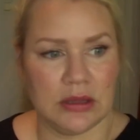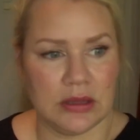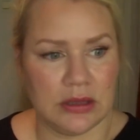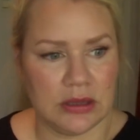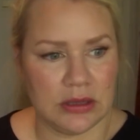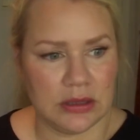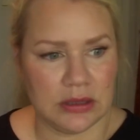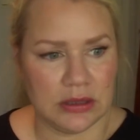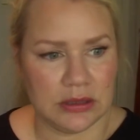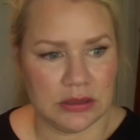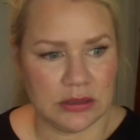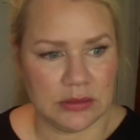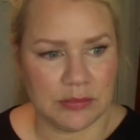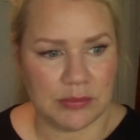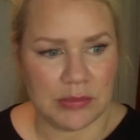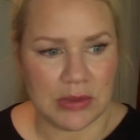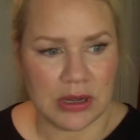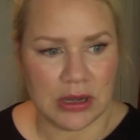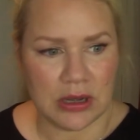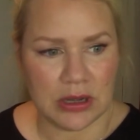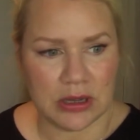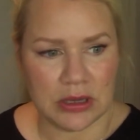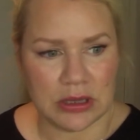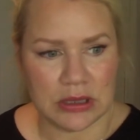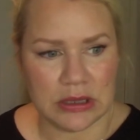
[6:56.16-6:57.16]

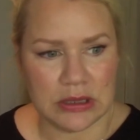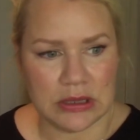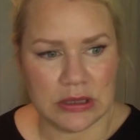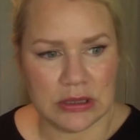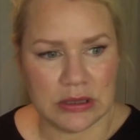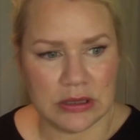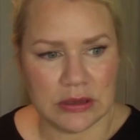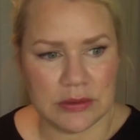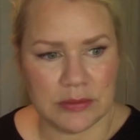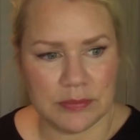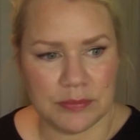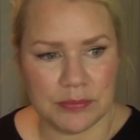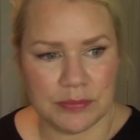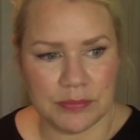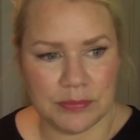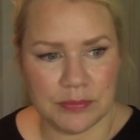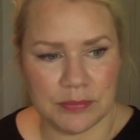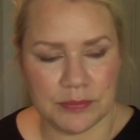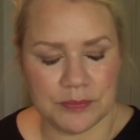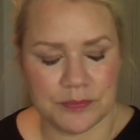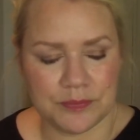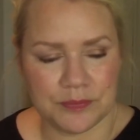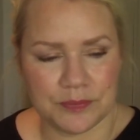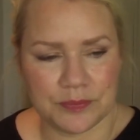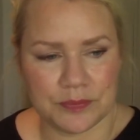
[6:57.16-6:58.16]
my
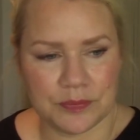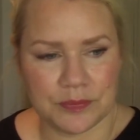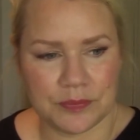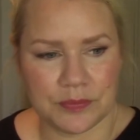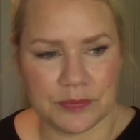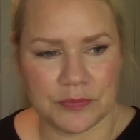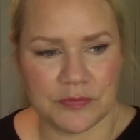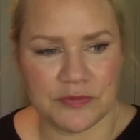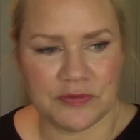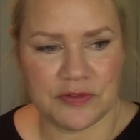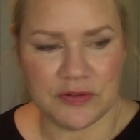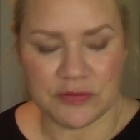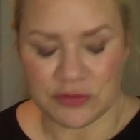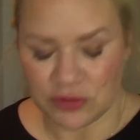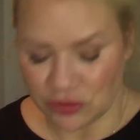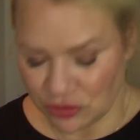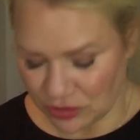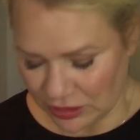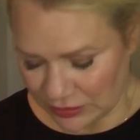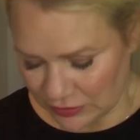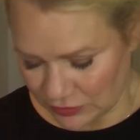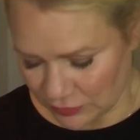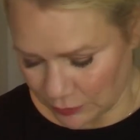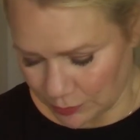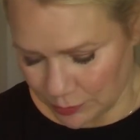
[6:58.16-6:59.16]
50
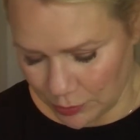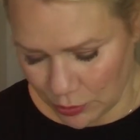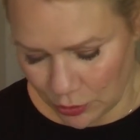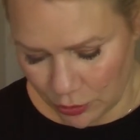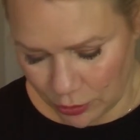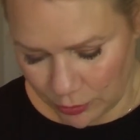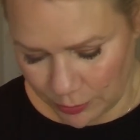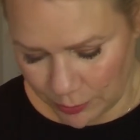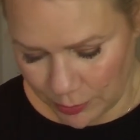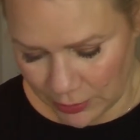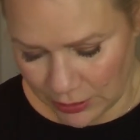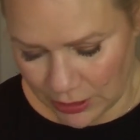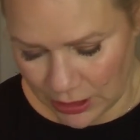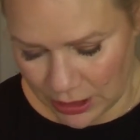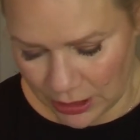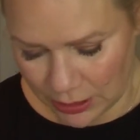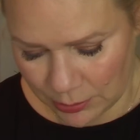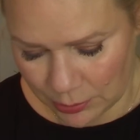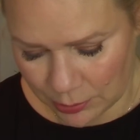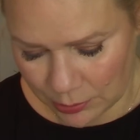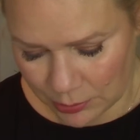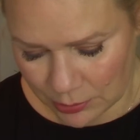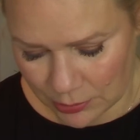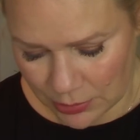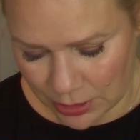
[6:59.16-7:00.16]
Shades of Purple.
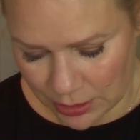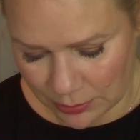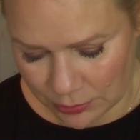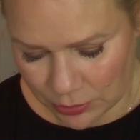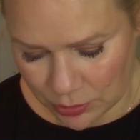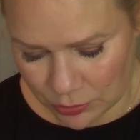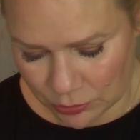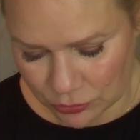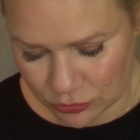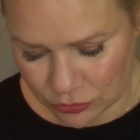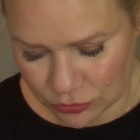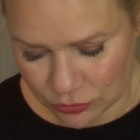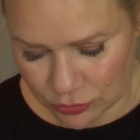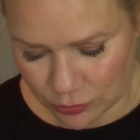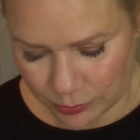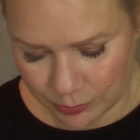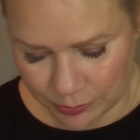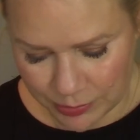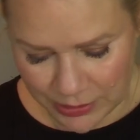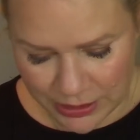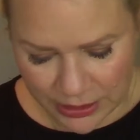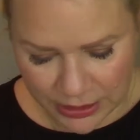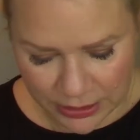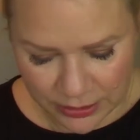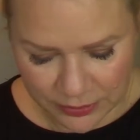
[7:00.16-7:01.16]
I'm going to
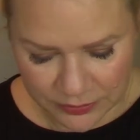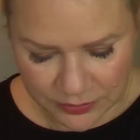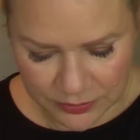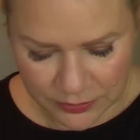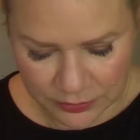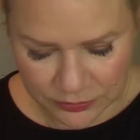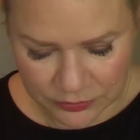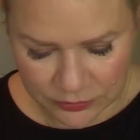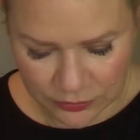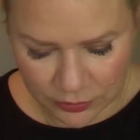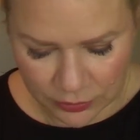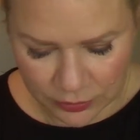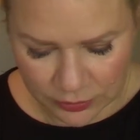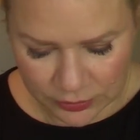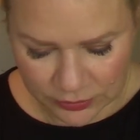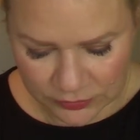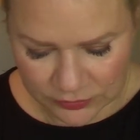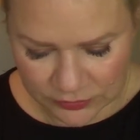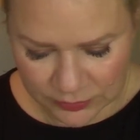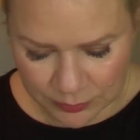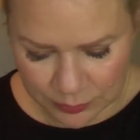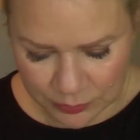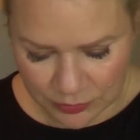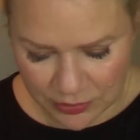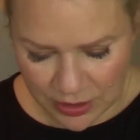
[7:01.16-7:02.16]
compare the
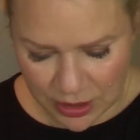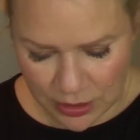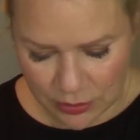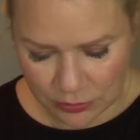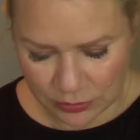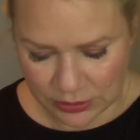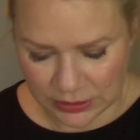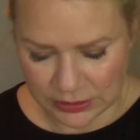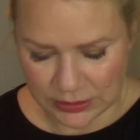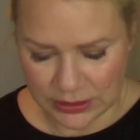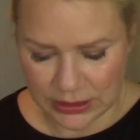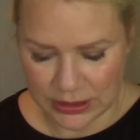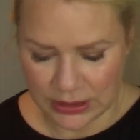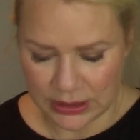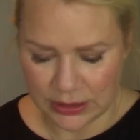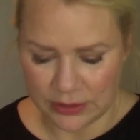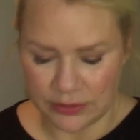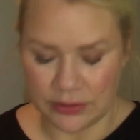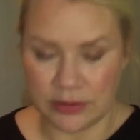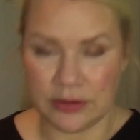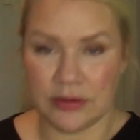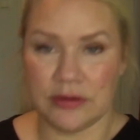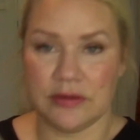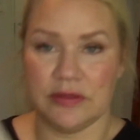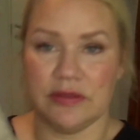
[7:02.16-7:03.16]
darkest brown in
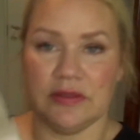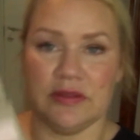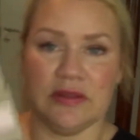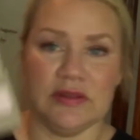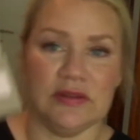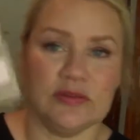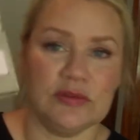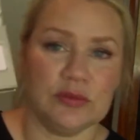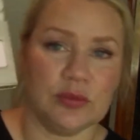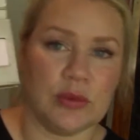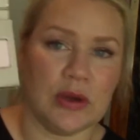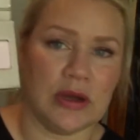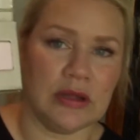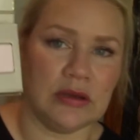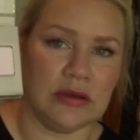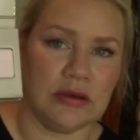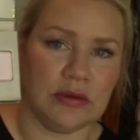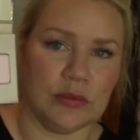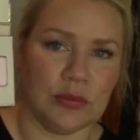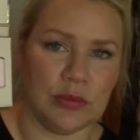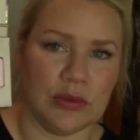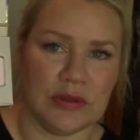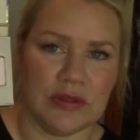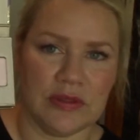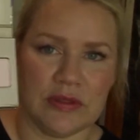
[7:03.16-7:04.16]
here, this one,
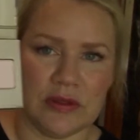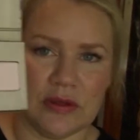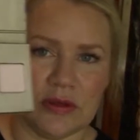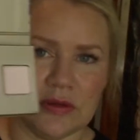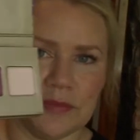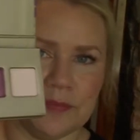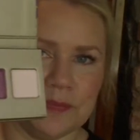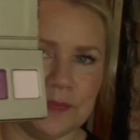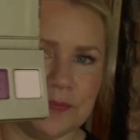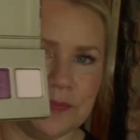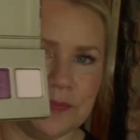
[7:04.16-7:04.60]
with the